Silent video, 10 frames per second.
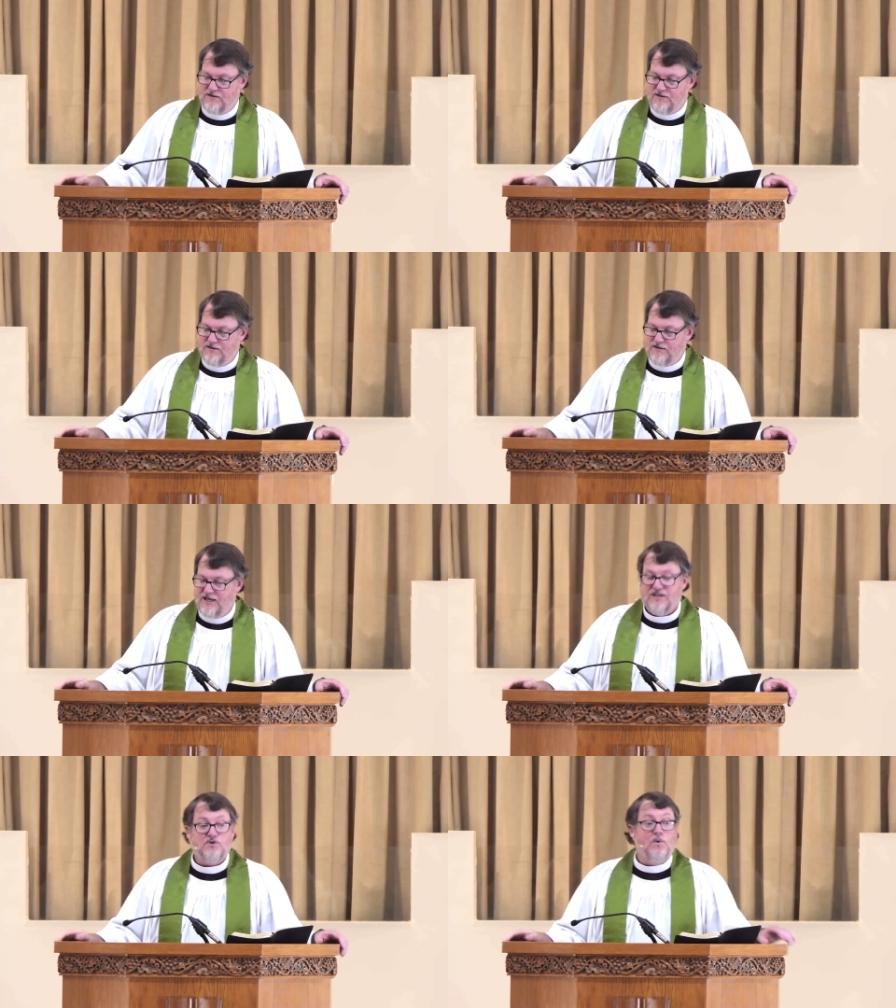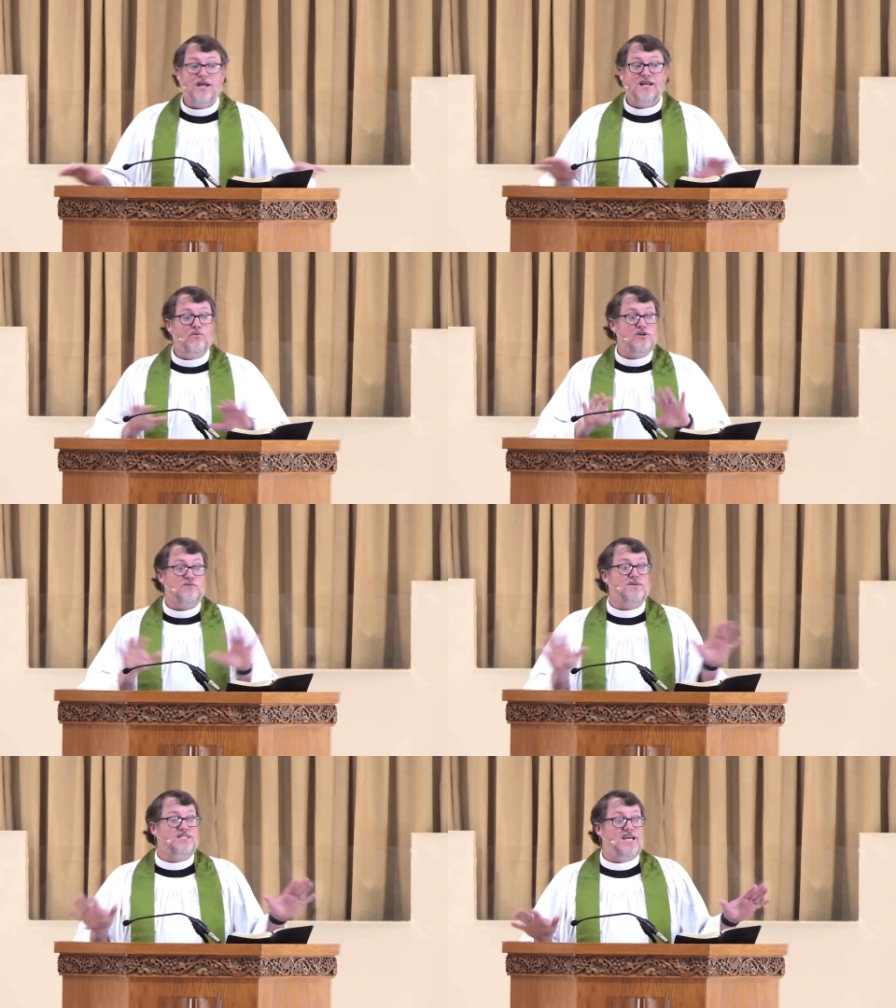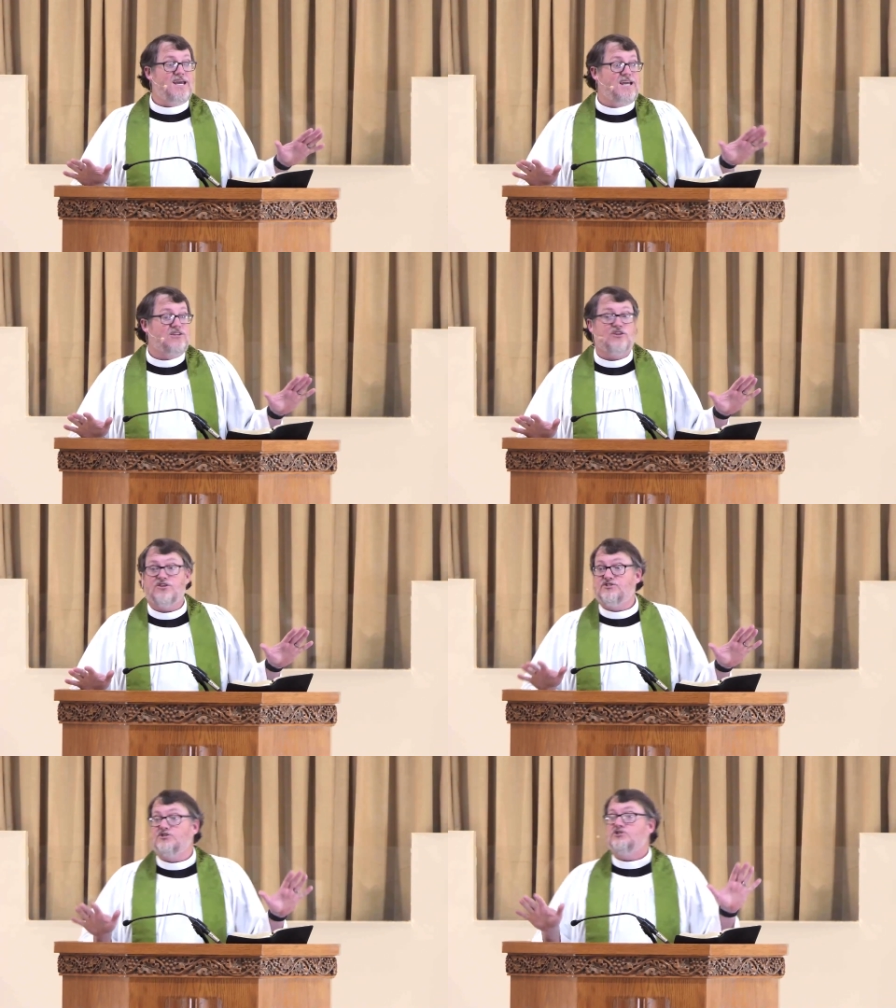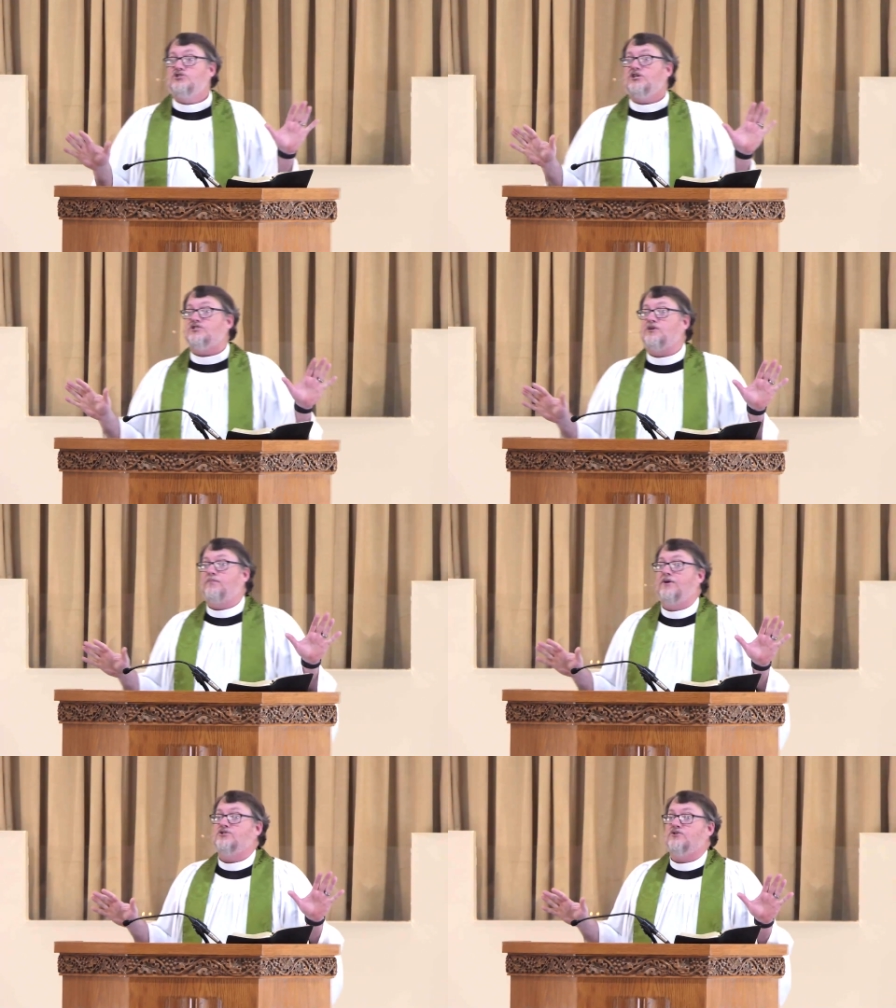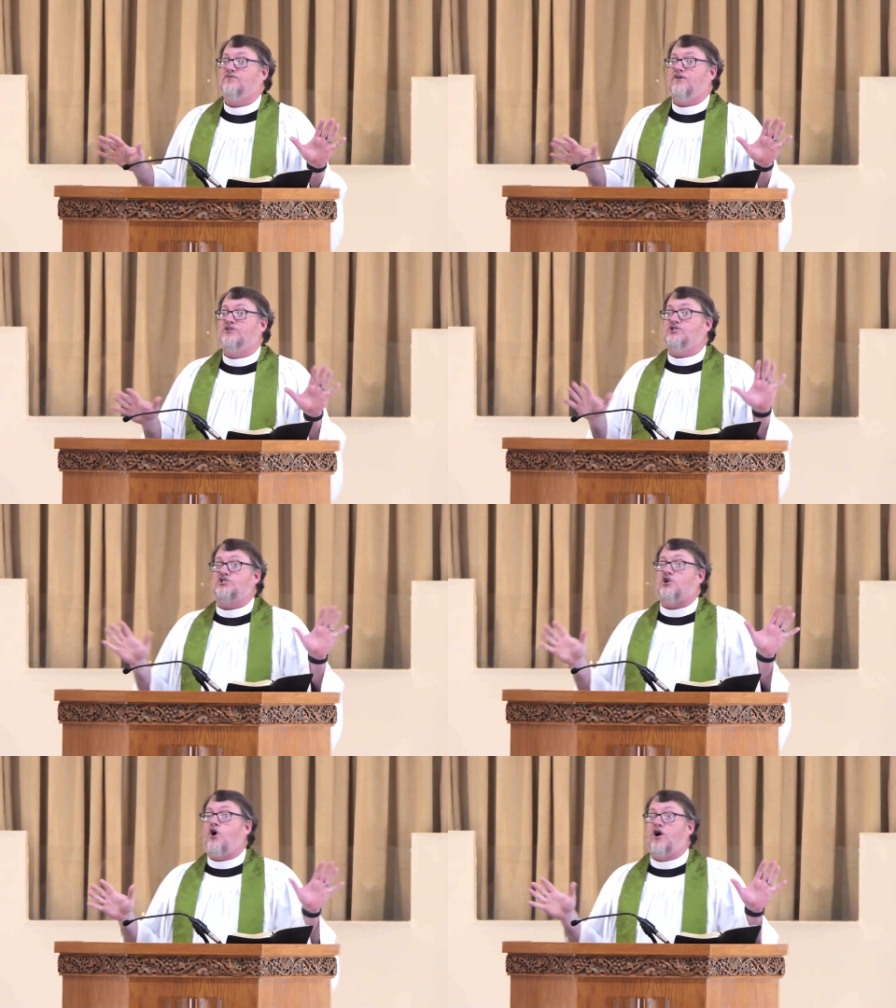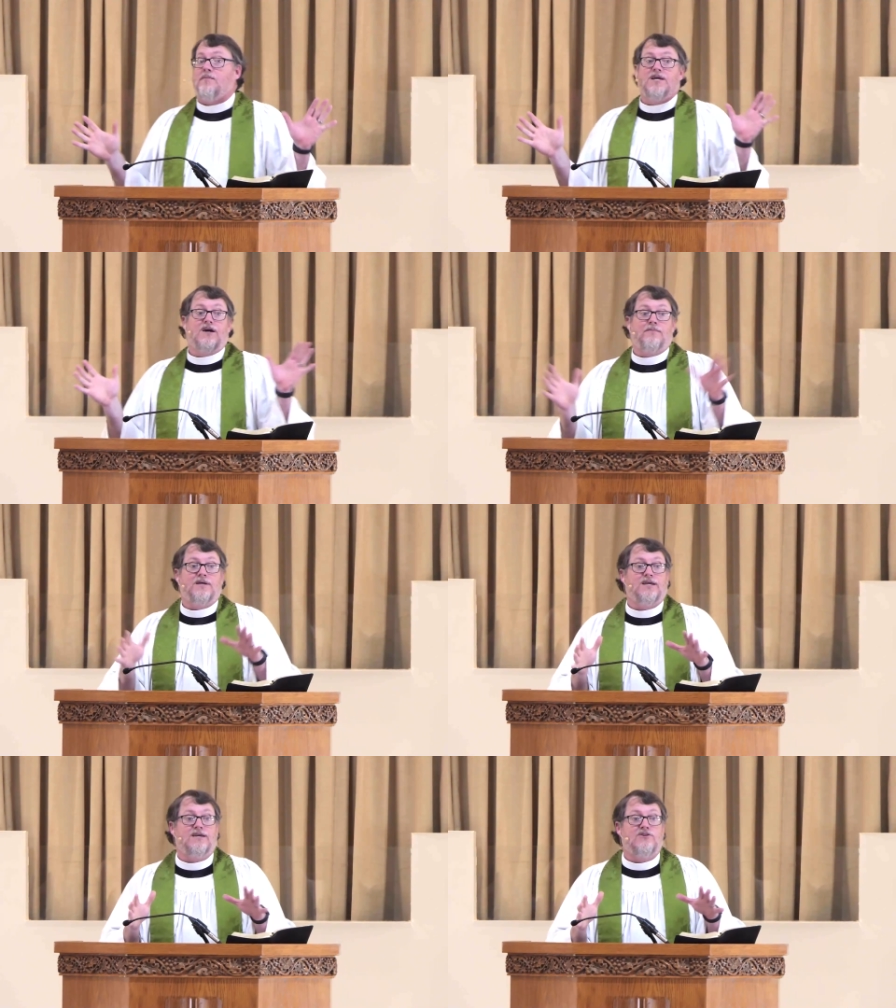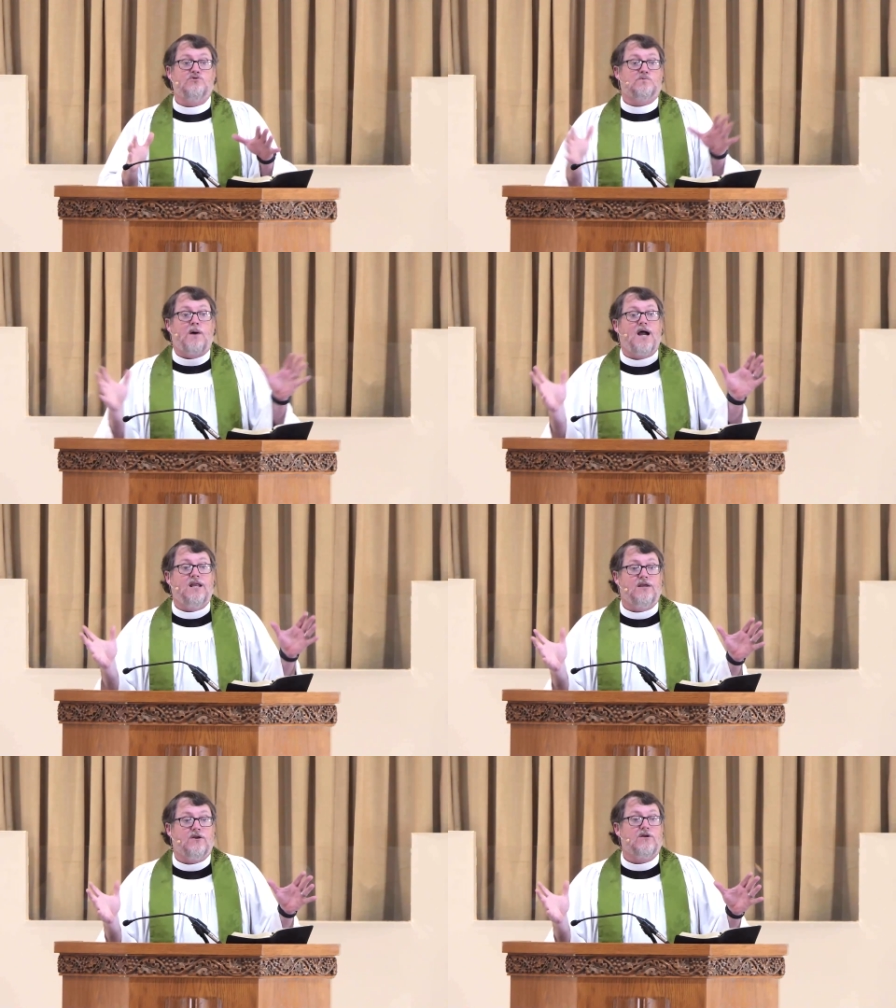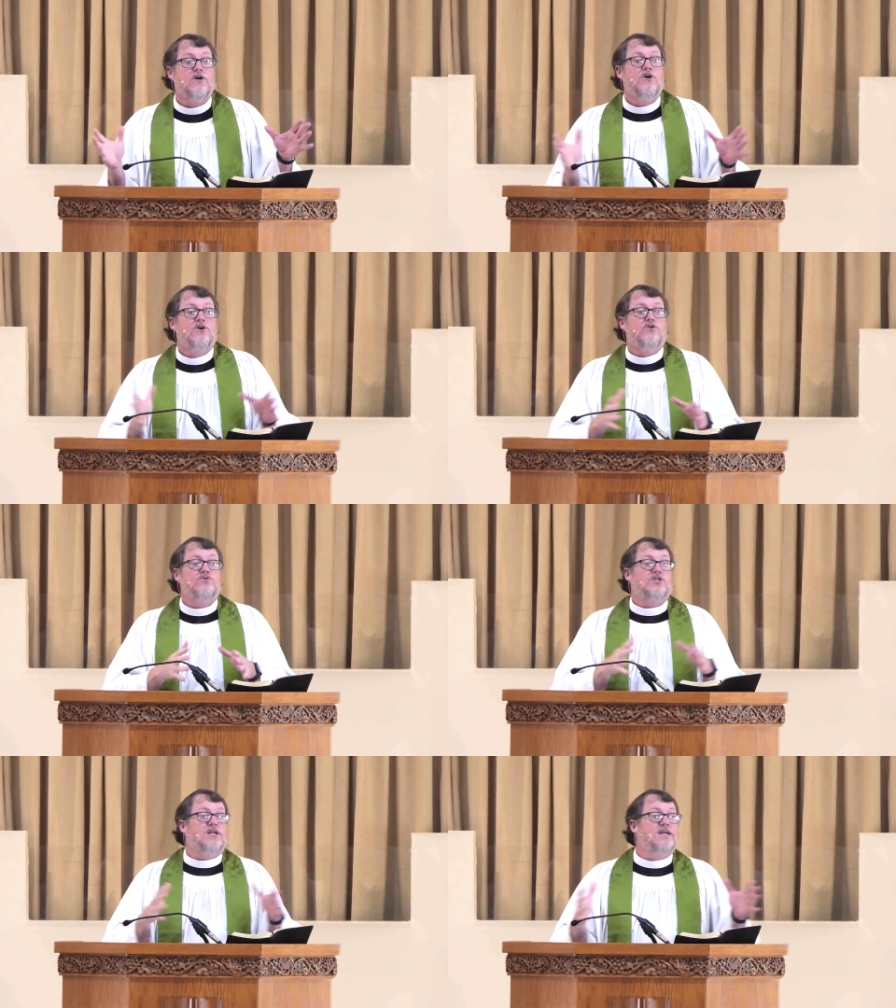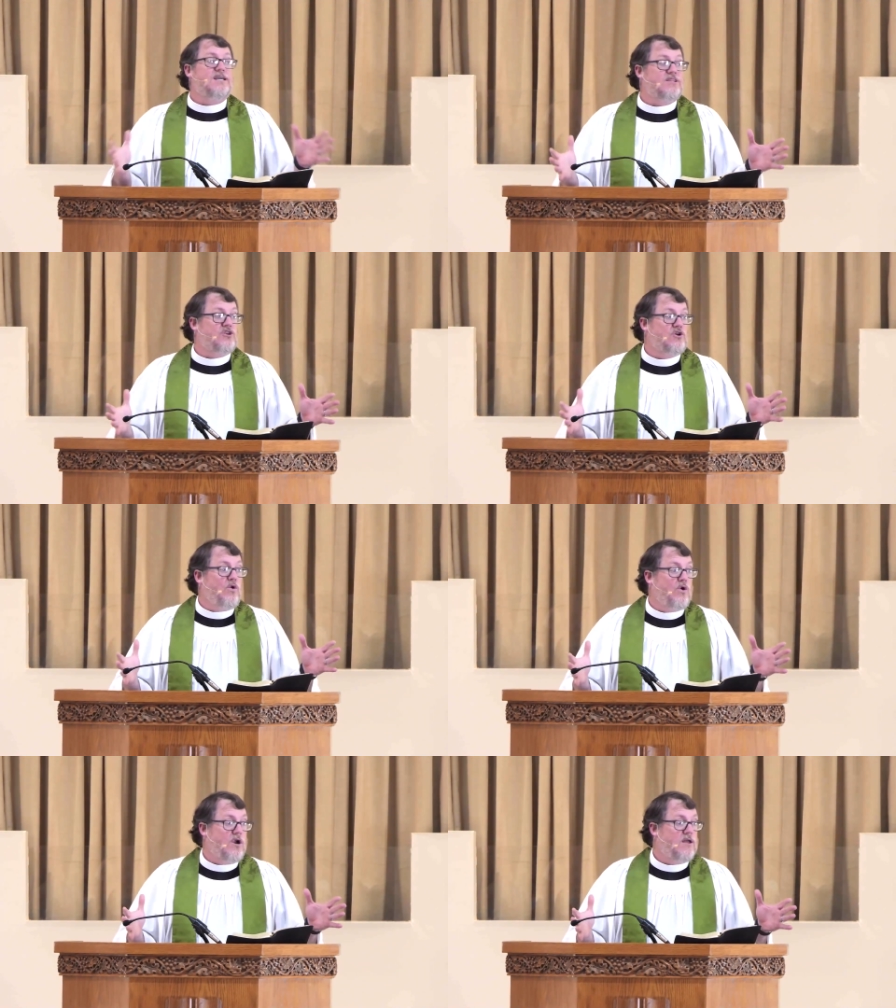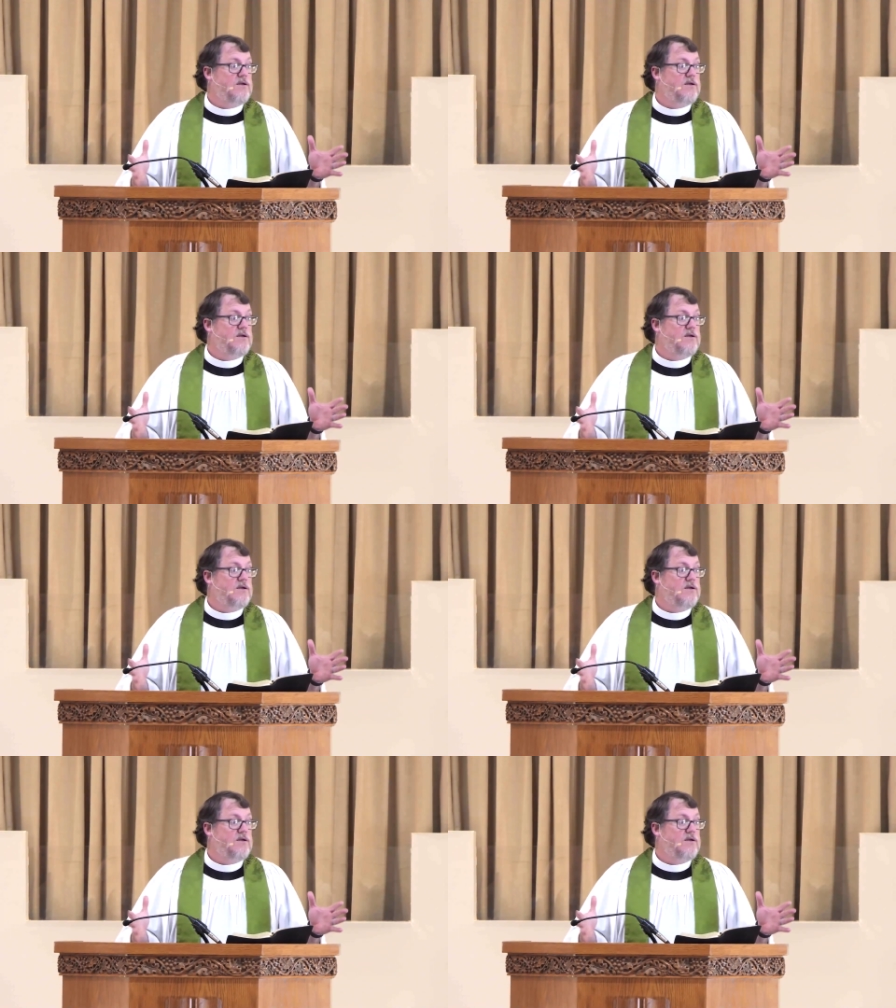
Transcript: He doesn't want anyone to mistake it, that this is just a bunch of, uh, just an army coming in who's mightier, who's going to get the glory.